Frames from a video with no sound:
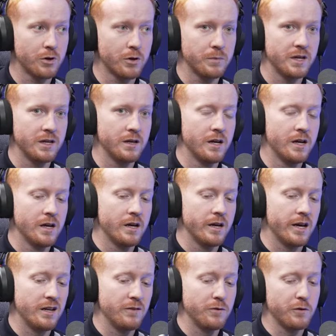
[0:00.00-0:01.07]
property,
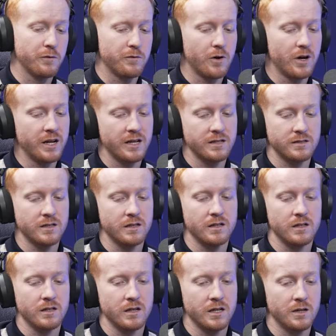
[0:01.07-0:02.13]
and if you're
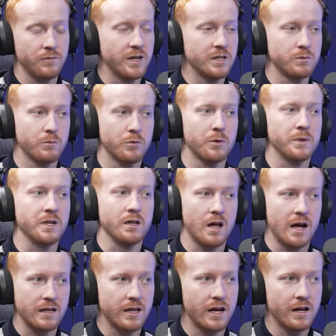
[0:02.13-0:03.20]
financing an investment property
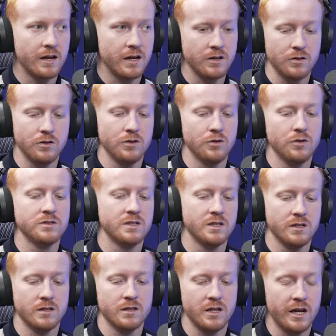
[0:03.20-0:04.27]
like that and you're
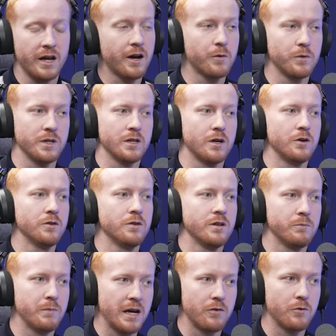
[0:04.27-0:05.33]
using an equity
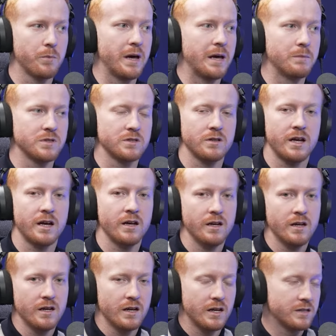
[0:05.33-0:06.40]
loan, making repayments on that,
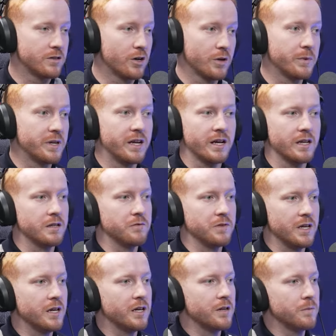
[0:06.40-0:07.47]
it's going to be
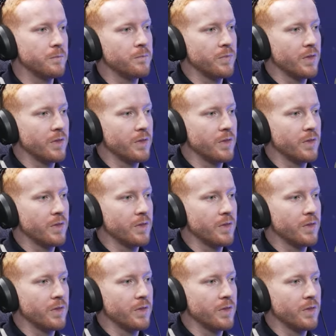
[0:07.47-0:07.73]
negatively geared.